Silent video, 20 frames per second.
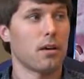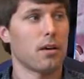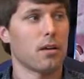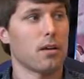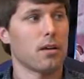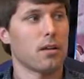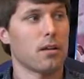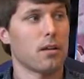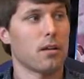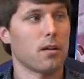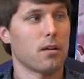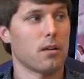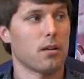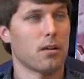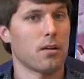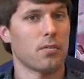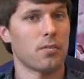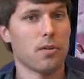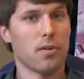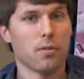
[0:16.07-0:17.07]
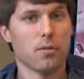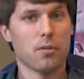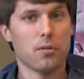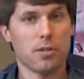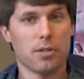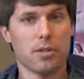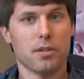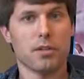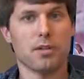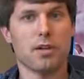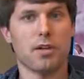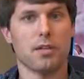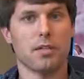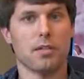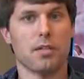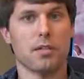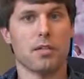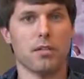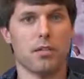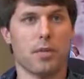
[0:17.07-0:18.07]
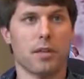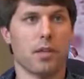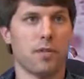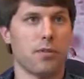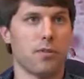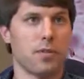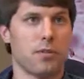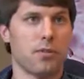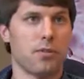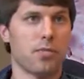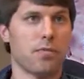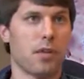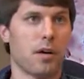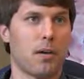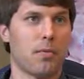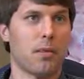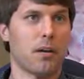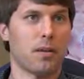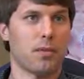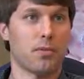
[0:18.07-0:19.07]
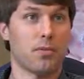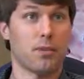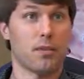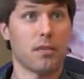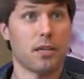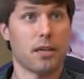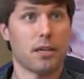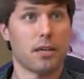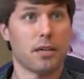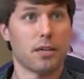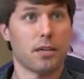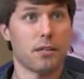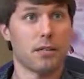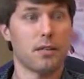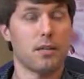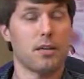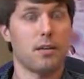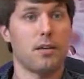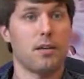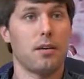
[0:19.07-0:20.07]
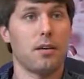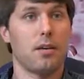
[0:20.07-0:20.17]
They are revolutionizing the way that we do biomedical science.